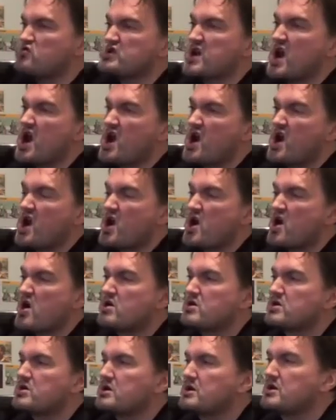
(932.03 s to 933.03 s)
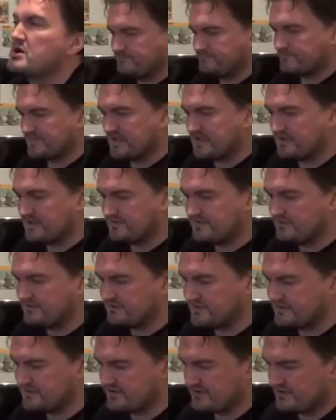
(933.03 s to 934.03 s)
Yeah.
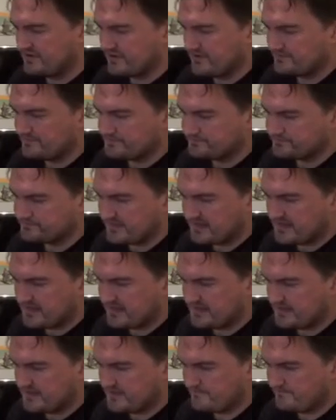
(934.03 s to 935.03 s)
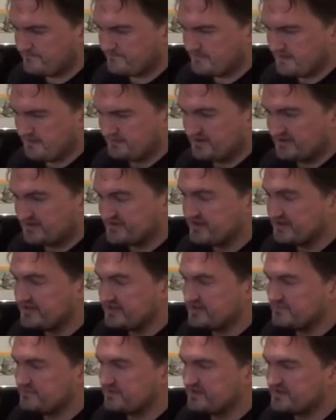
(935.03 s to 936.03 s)
Future Shock. I've not seen
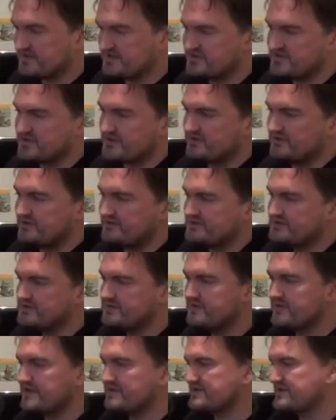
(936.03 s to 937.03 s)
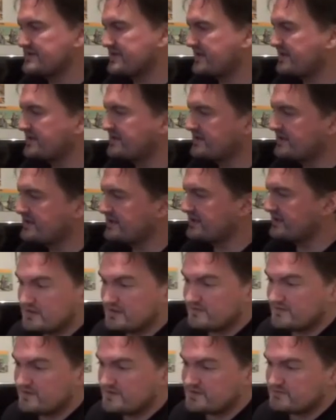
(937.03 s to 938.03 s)
this, but it's a story of 2000 AD.
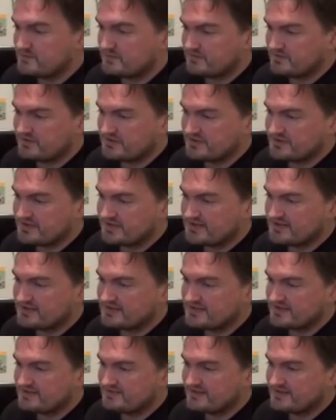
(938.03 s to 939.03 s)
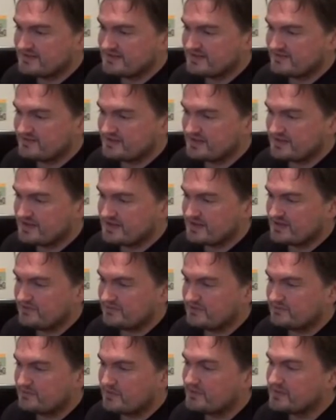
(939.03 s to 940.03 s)
First published in 1977 at the height of
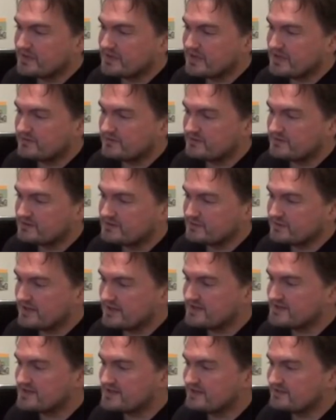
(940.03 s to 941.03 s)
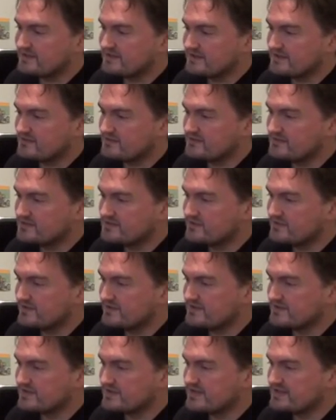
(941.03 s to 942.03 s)
the punk era, UK sci-fi comic
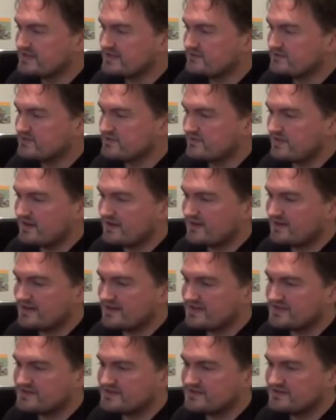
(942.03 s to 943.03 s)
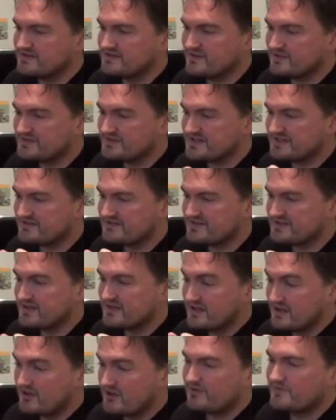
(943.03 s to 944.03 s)
2000 AD was violent,
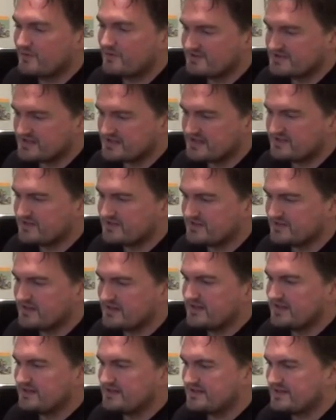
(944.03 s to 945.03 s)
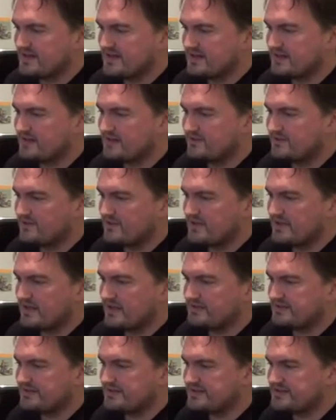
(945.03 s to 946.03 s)
anti-authoritarian, darkly funny
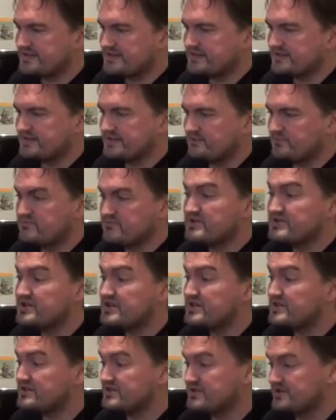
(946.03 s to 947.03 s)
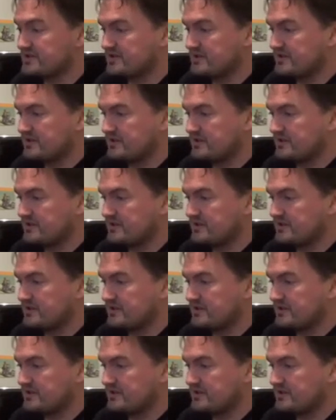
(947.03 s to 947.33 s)
and distinctly British.